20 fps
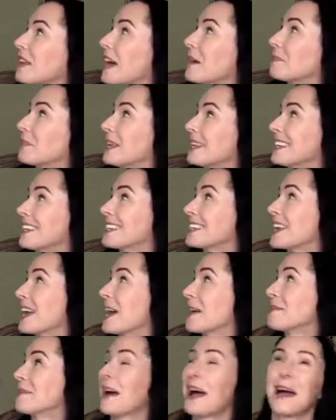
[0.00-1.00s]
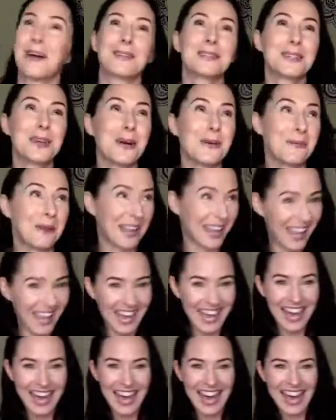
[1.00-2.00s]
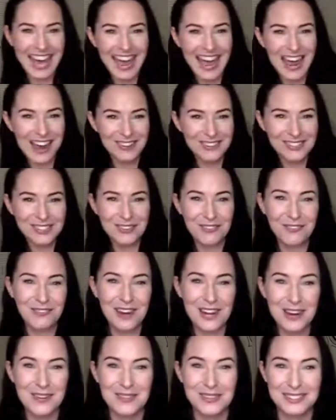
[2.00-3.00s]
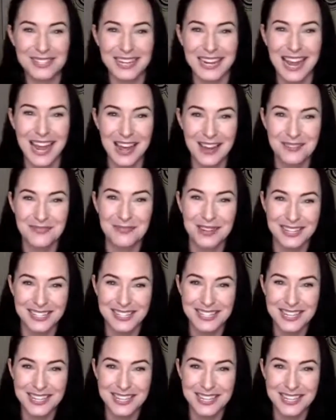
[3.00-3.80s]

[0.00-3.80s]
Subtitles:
we've got plenty of time. I was hoping, I was afraid I wasn't going to have